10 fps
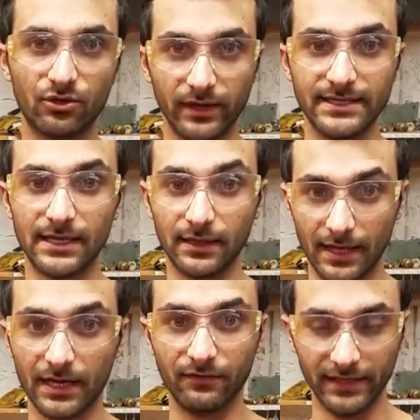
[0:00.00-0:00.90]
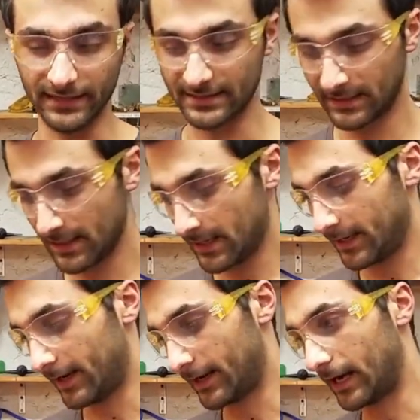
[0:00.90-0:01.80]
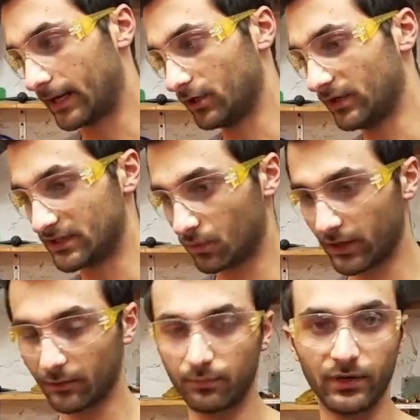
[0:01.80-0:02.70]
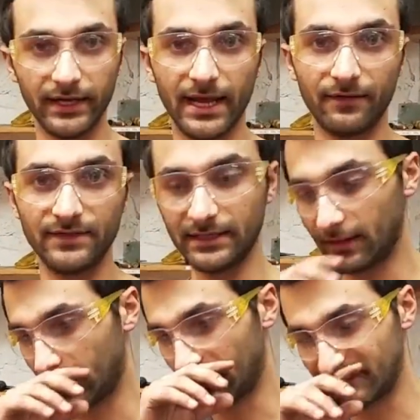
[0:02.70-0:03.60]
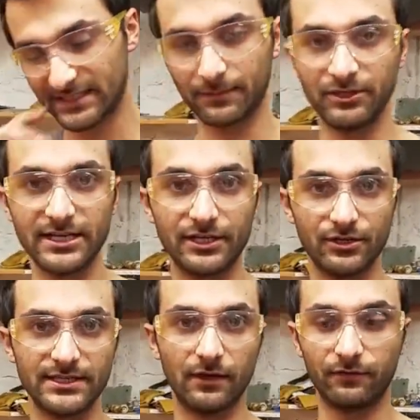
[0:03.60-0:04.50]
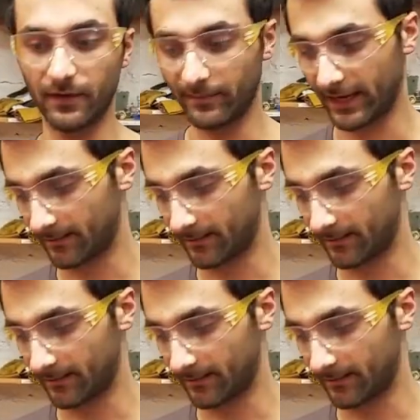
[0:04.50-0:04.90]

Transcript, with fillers: creates a lot of heat. Uh, you need to wear pretty hefty gloves to protect yourself from that.